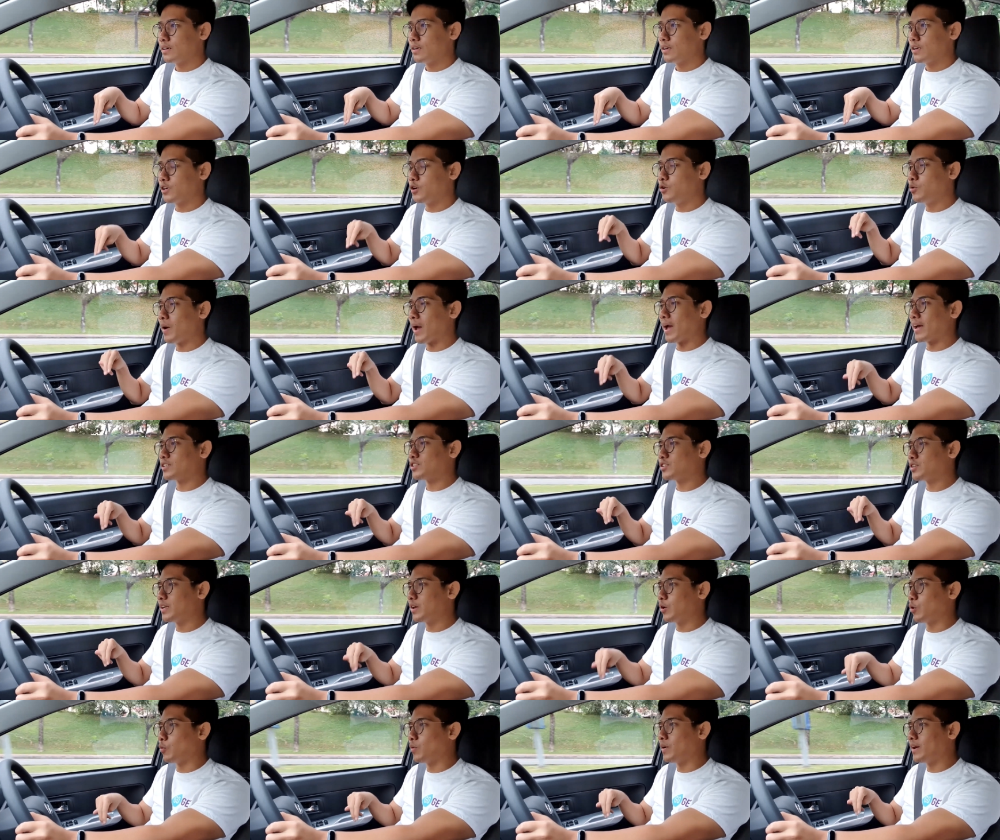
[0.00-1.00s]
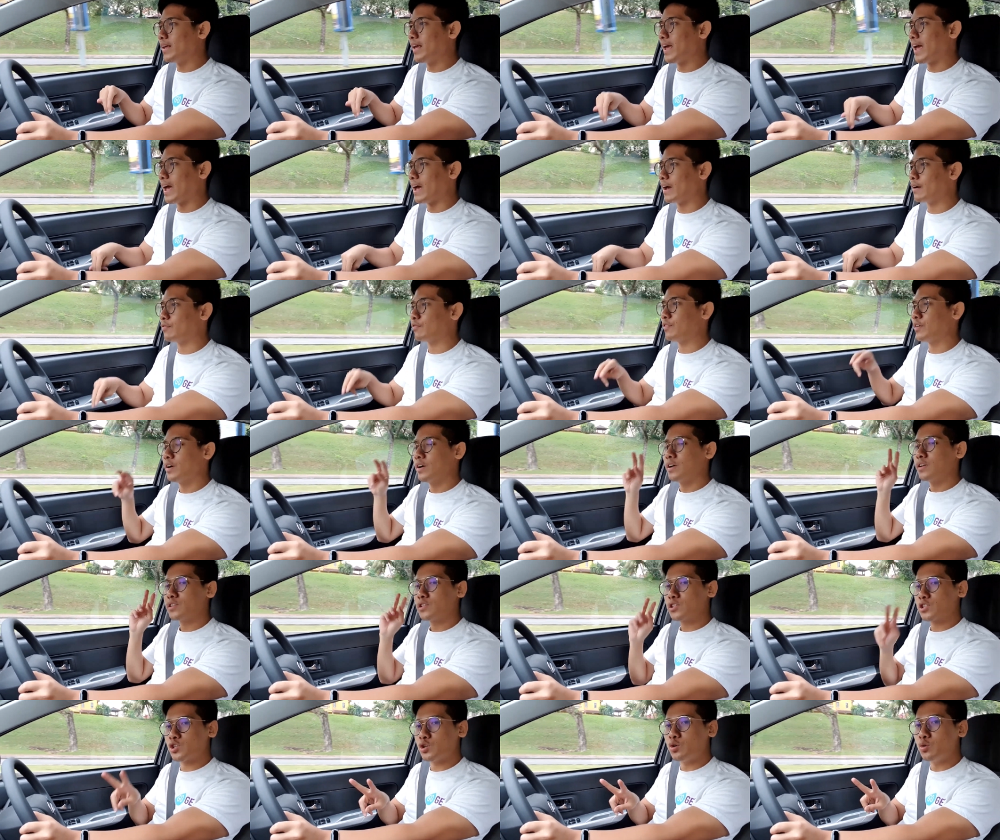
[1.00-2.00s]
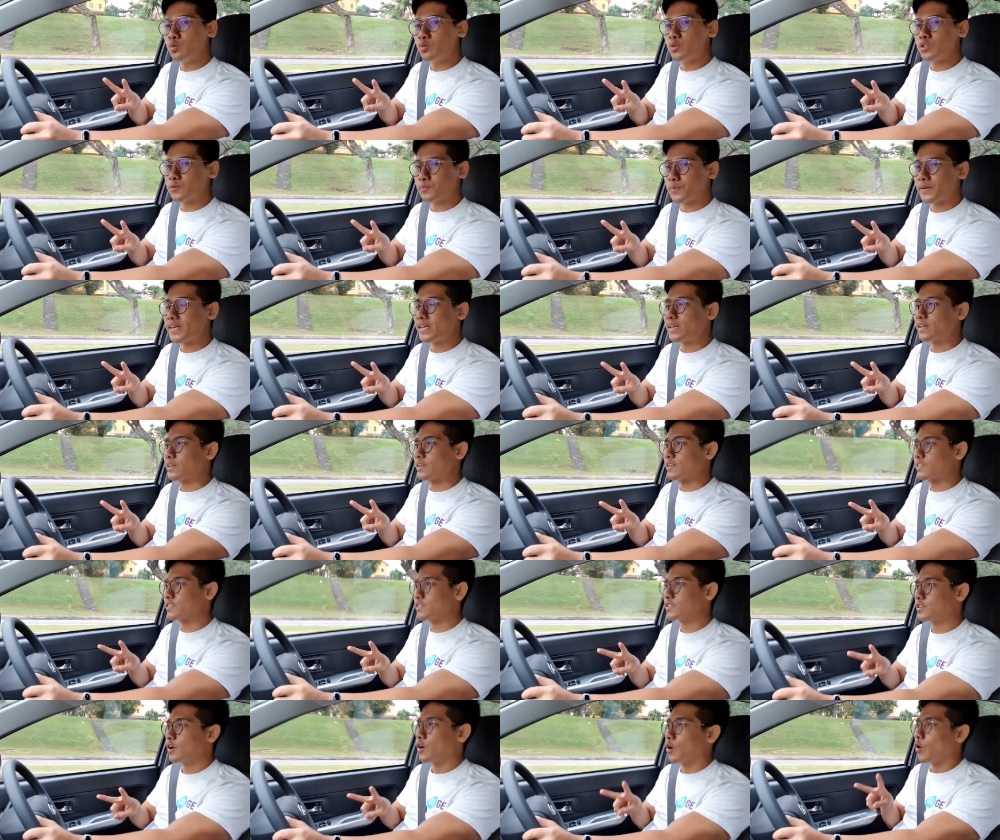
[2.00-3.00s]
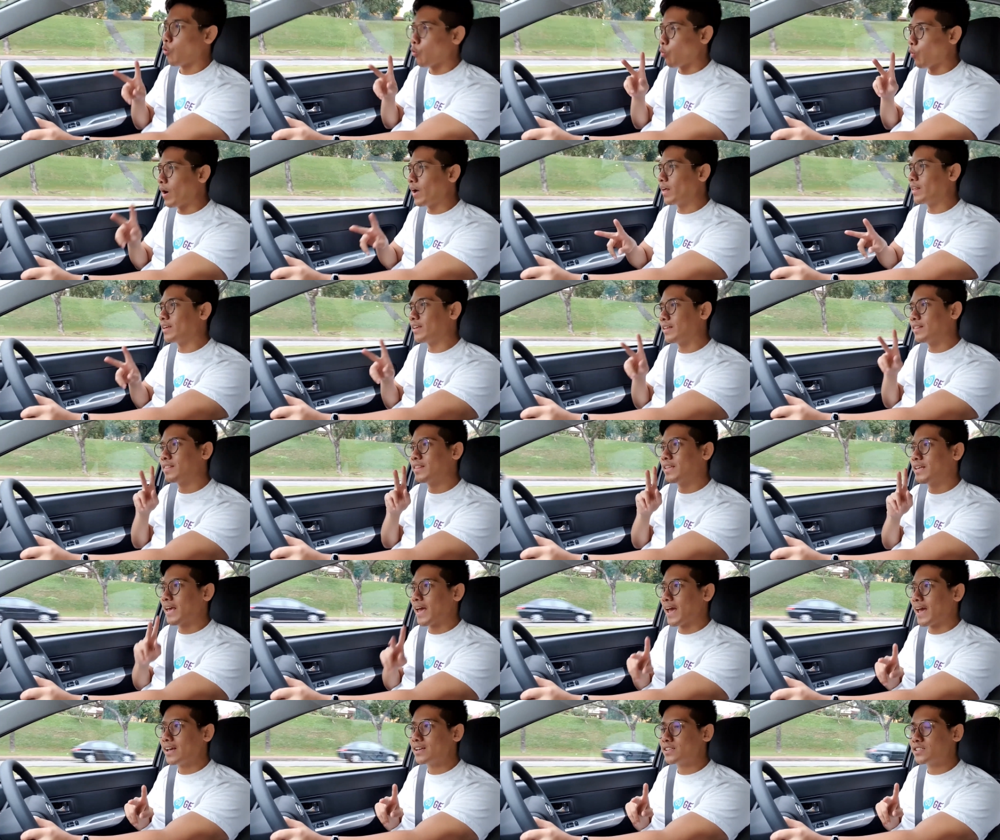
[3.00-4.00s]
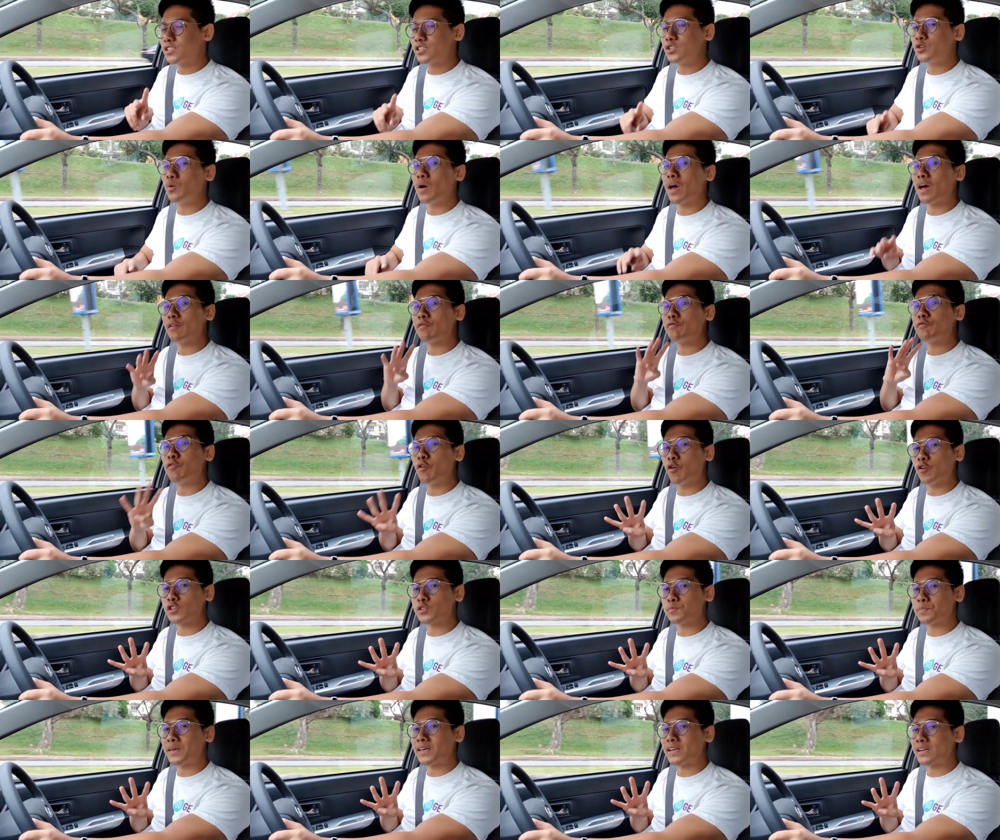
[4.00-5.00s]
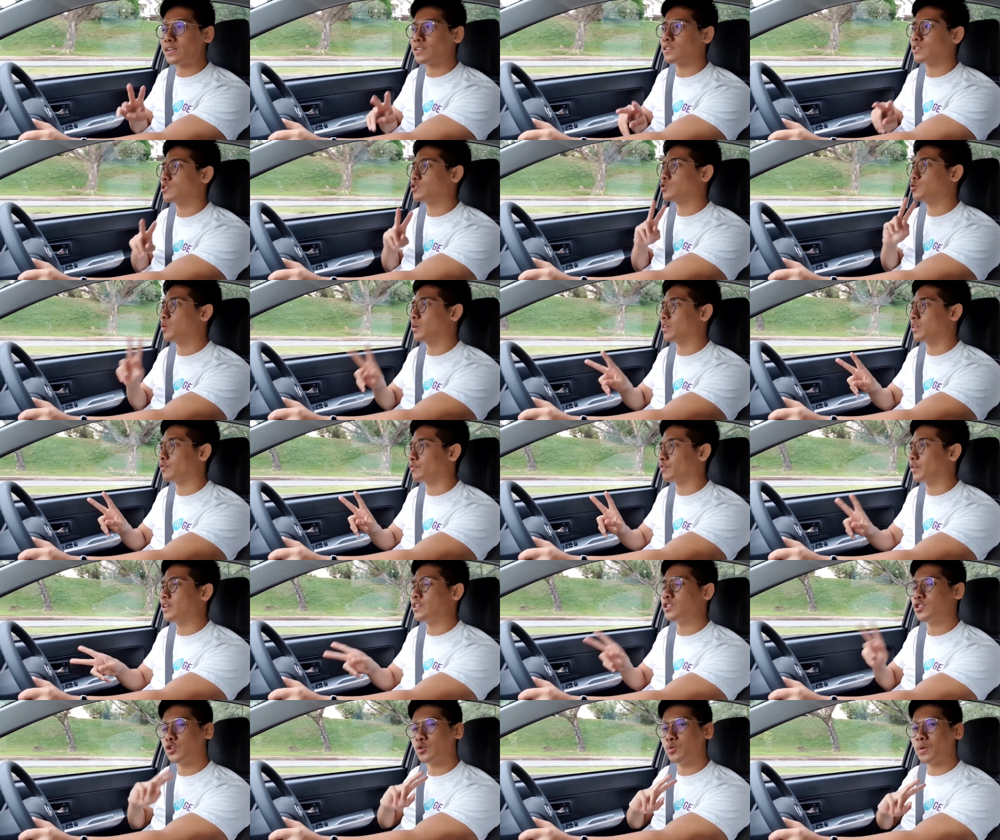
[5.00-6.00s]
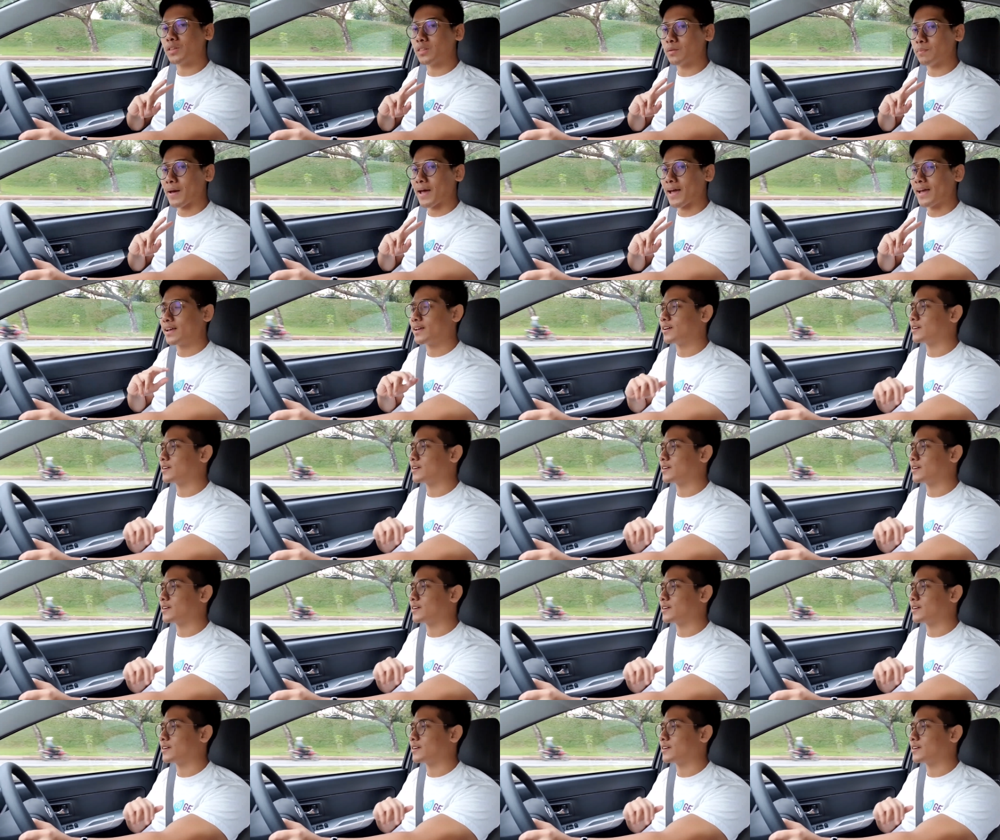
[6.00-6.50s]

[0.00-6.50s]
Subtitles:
you actually only have 2 speakers, while in the X, you have 4 speakers, 2 at the front, 2 at the back.